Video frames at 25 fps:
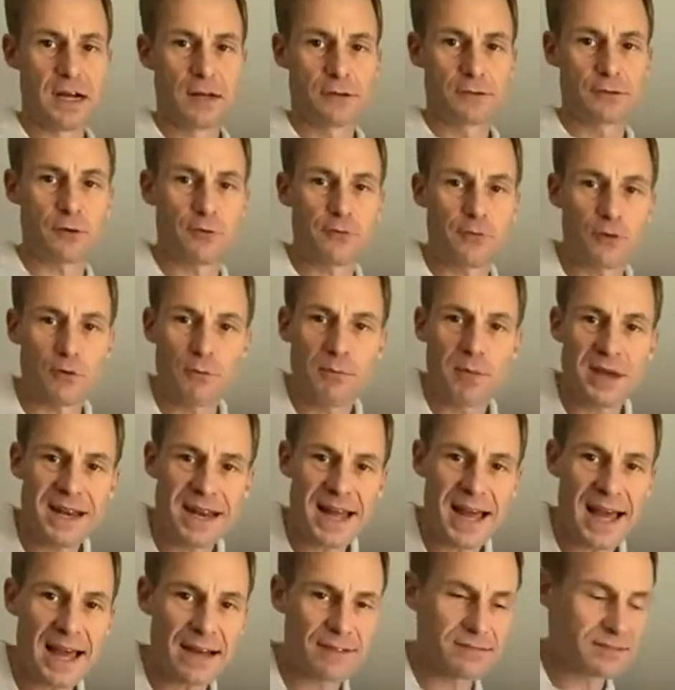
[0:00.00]
So for me
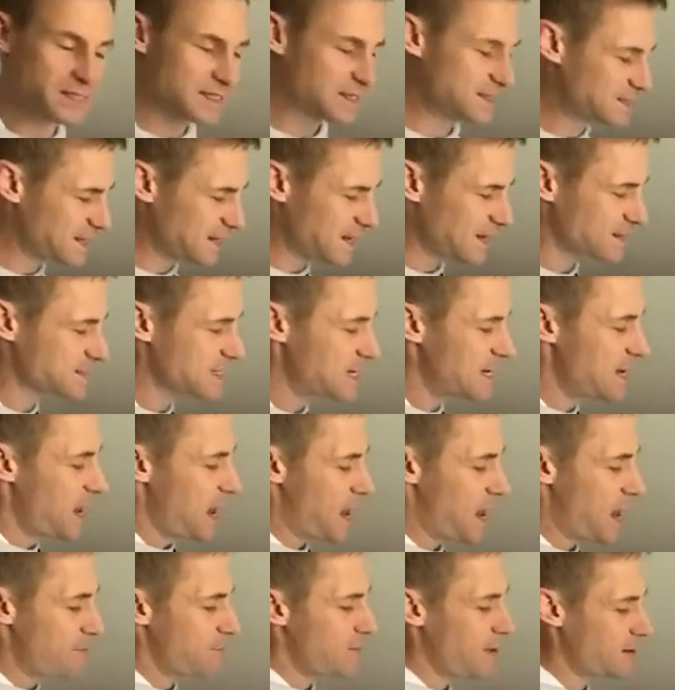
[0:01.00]
to have success,
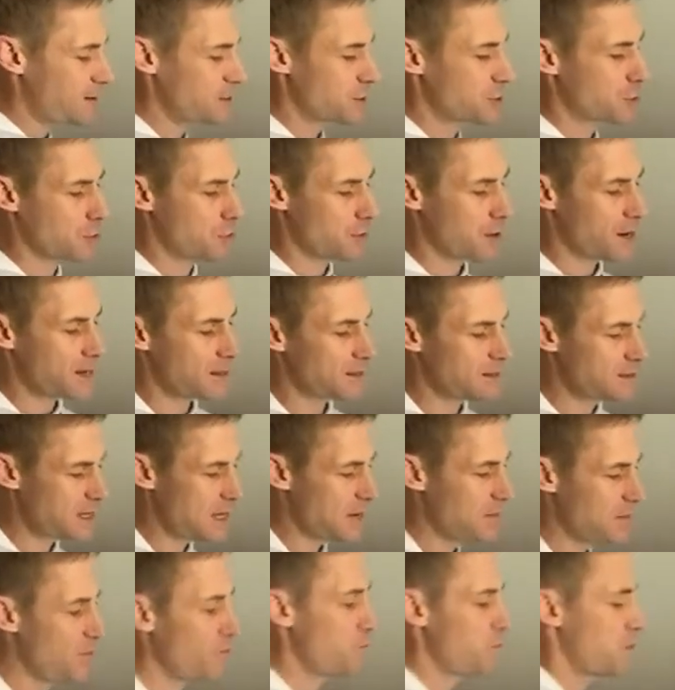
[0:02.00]
I've had to create a
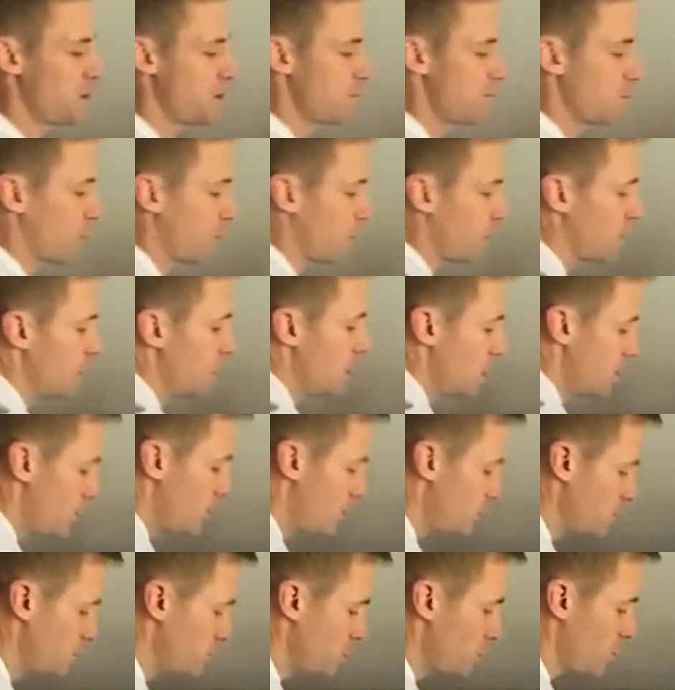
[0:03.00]
team of people
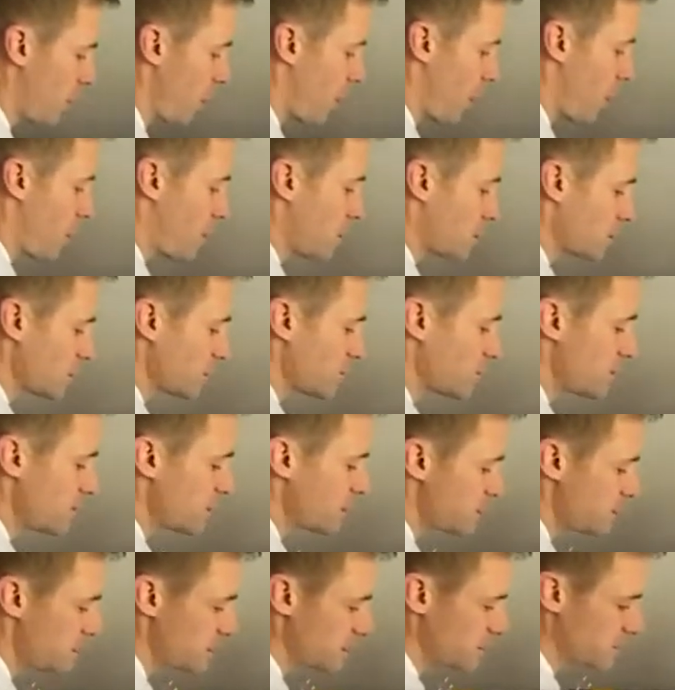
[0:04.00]
who do all of
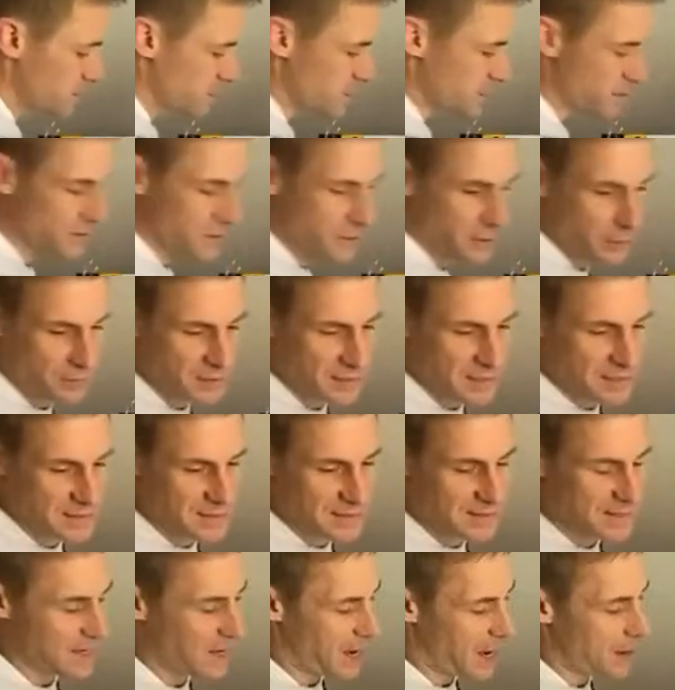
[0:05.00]
the skill
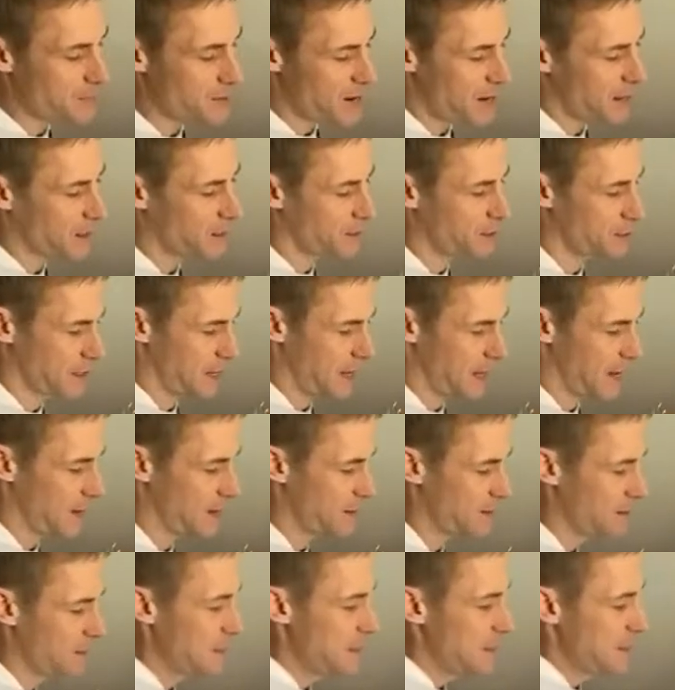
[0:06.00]
sets that I'm not good
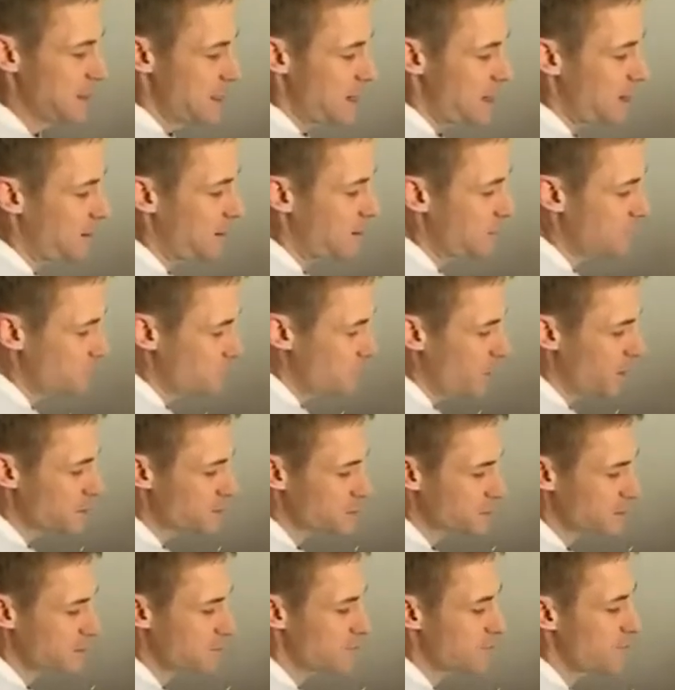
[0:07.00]
at, and
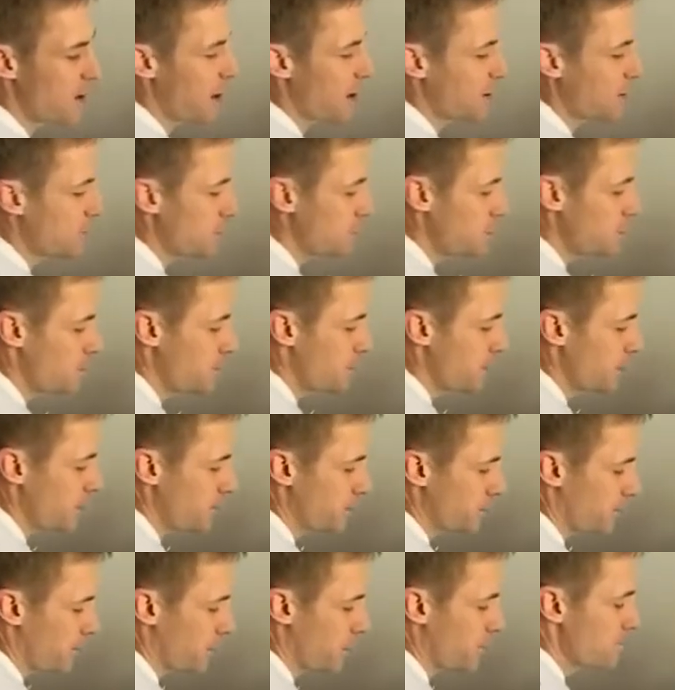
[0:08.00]
especially value the
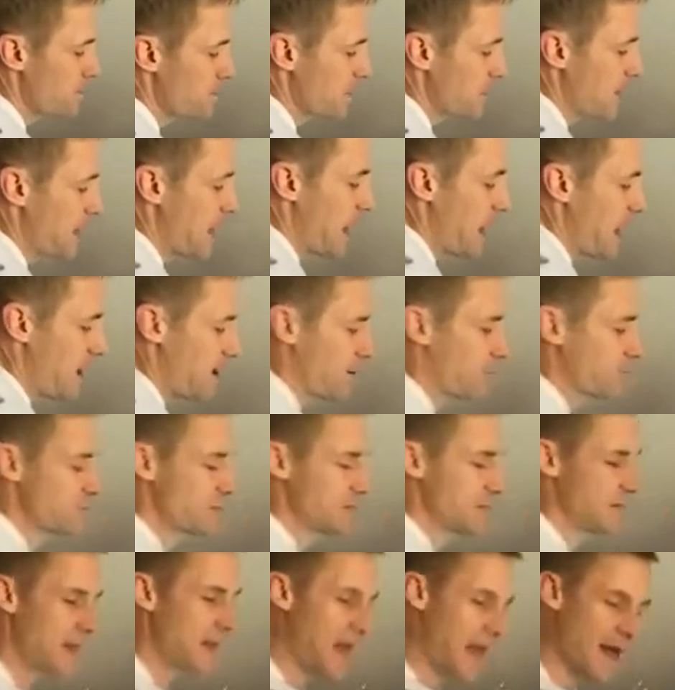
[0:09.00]
people that have
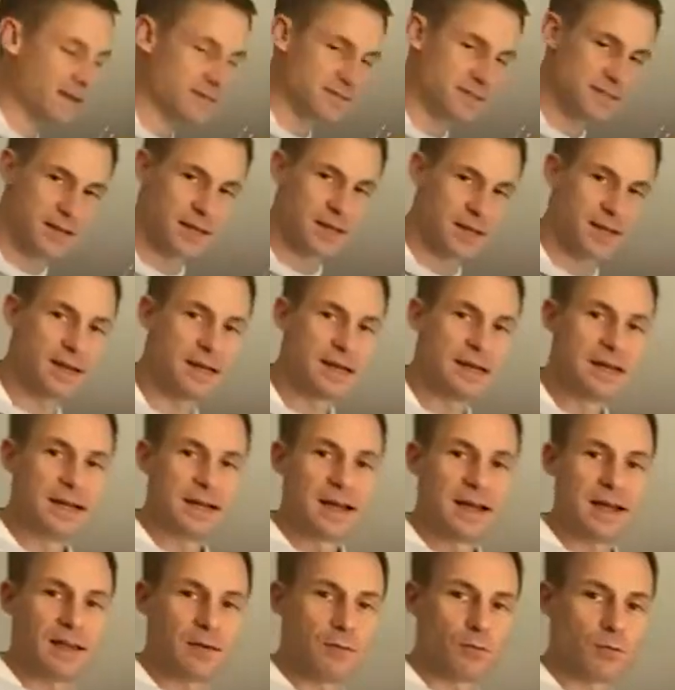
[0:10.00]
tenacity
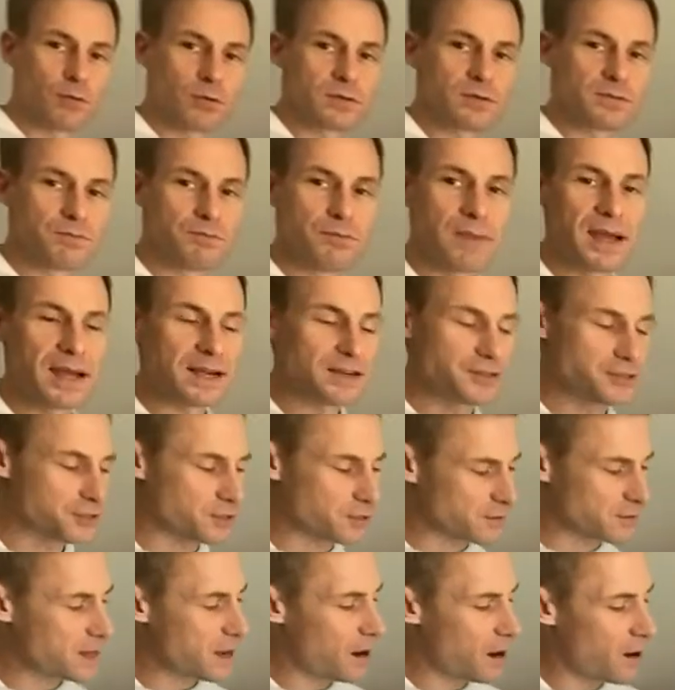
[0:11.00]
and will make
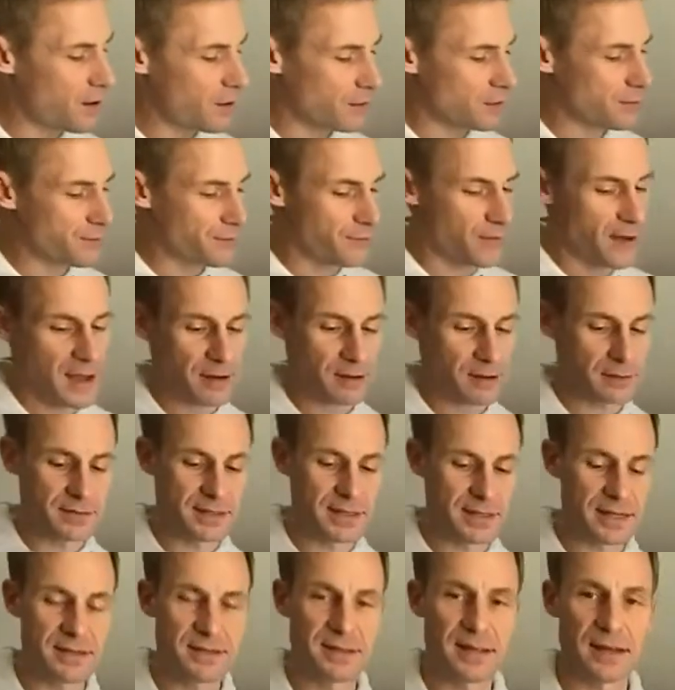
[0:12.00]
sure that all the final
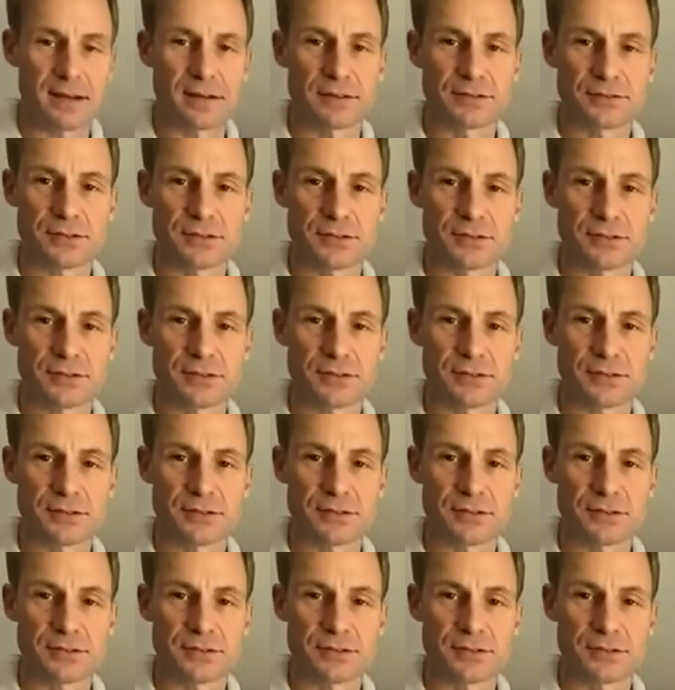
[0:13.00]
details are